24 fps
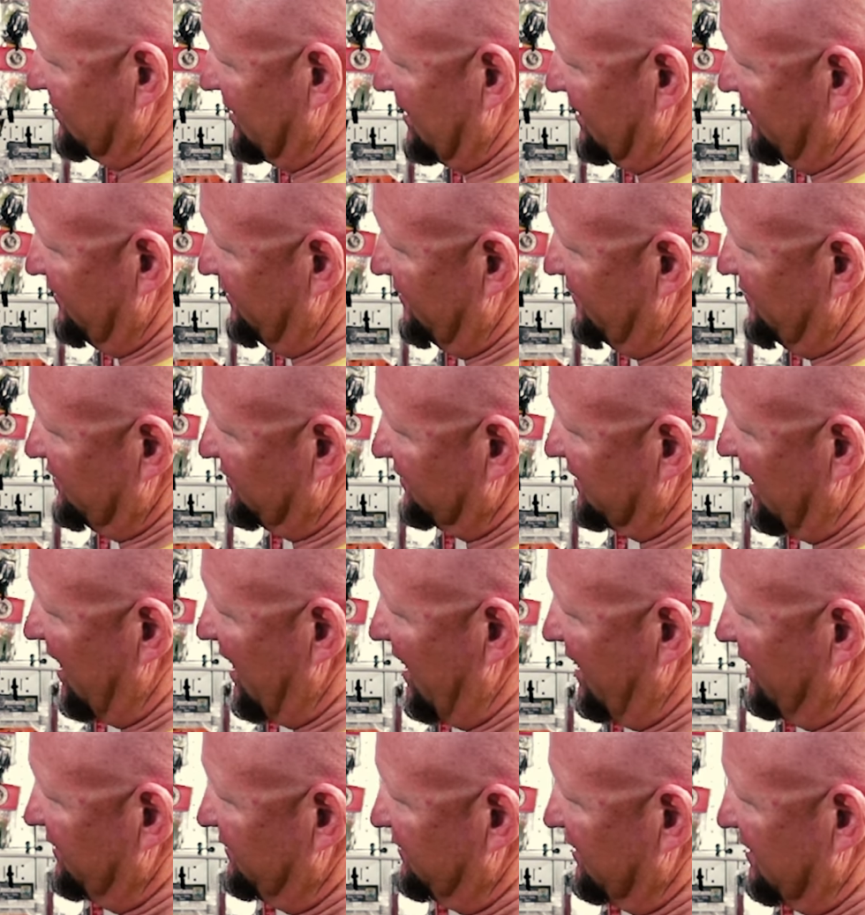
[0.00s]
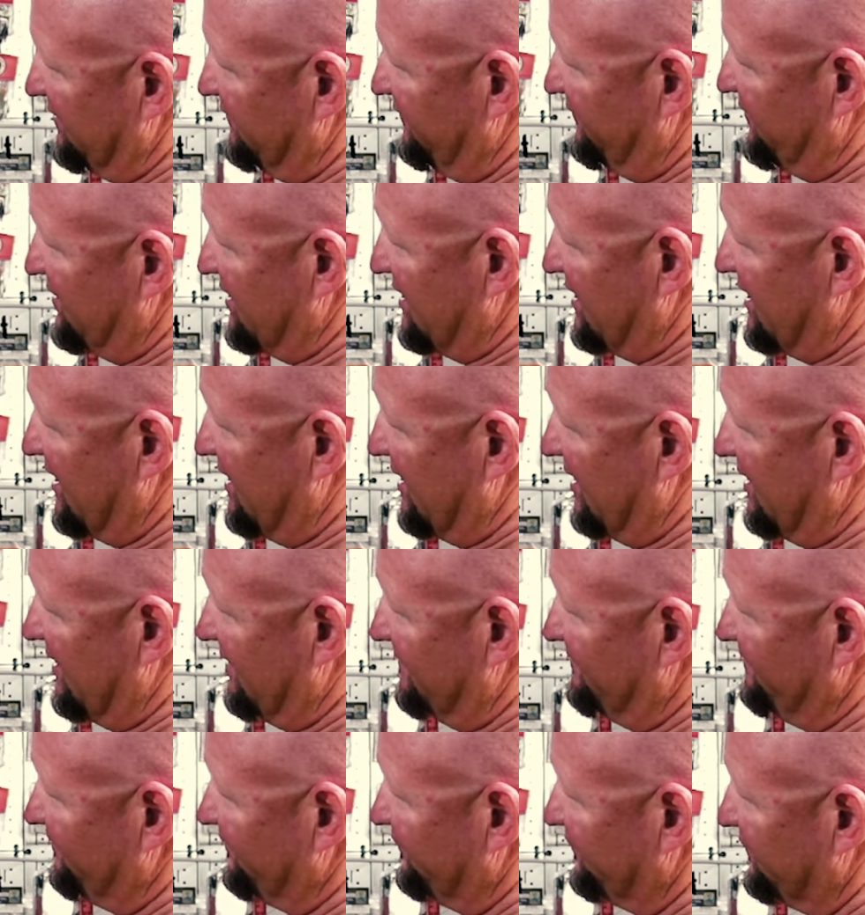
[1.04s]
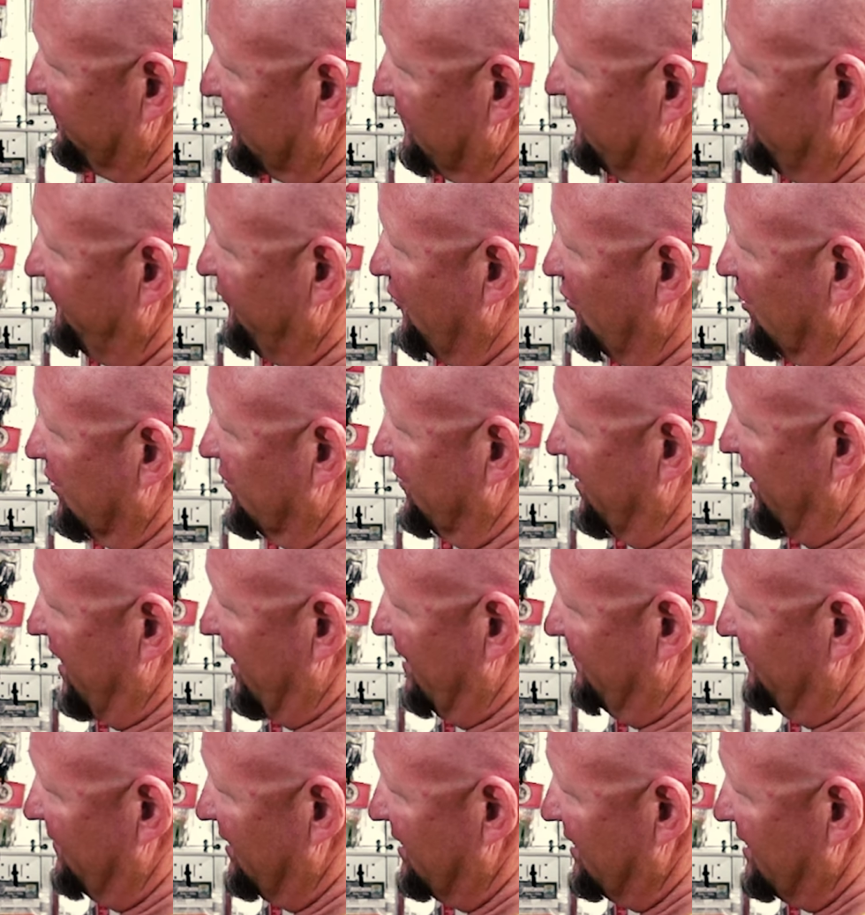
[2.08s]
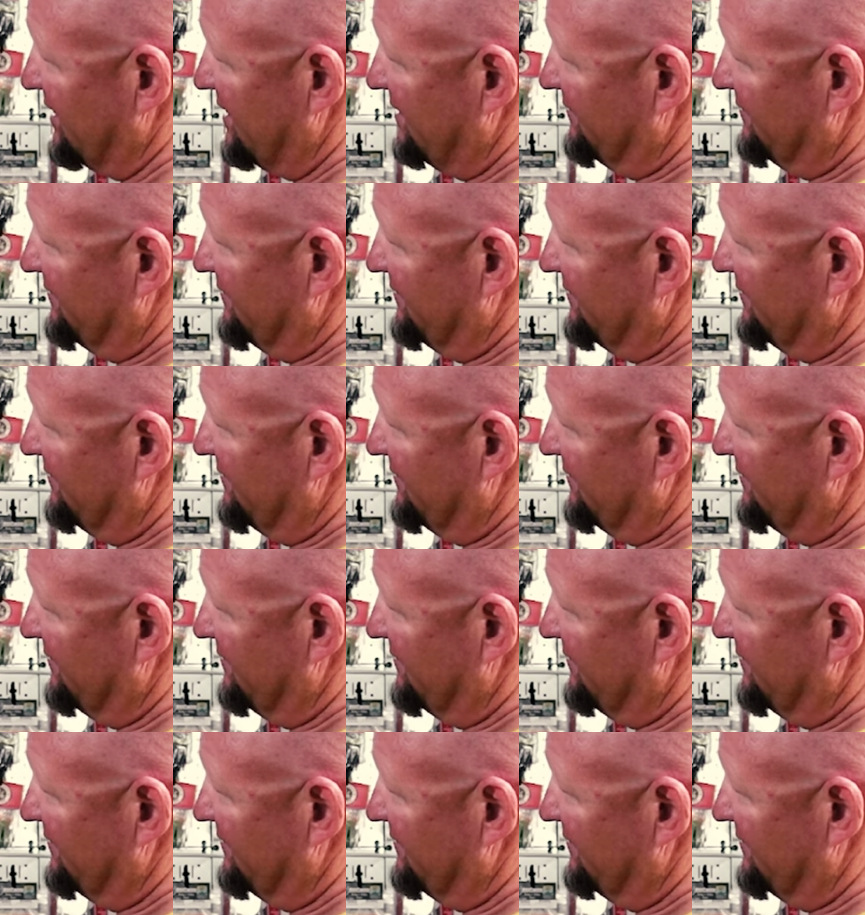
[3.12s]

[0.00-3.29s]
They're the size of the 4 gram,